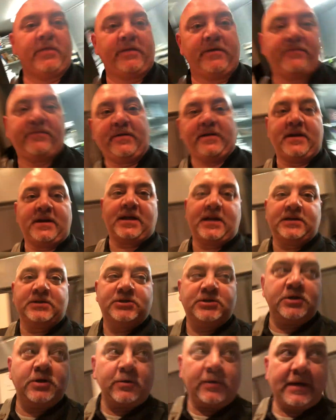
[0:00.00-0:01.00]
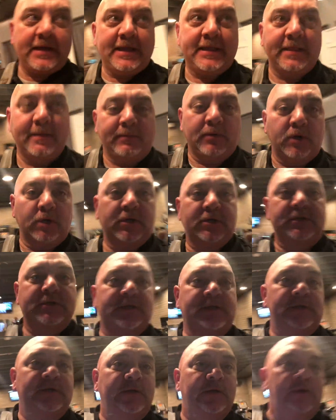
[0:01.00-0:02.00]
the FitNight Show in the
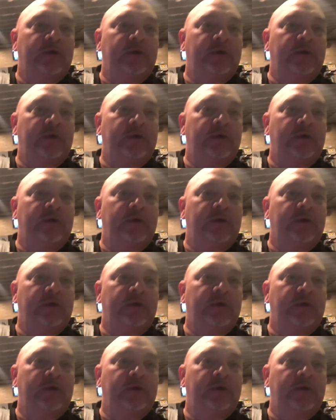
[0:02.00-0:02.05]
books.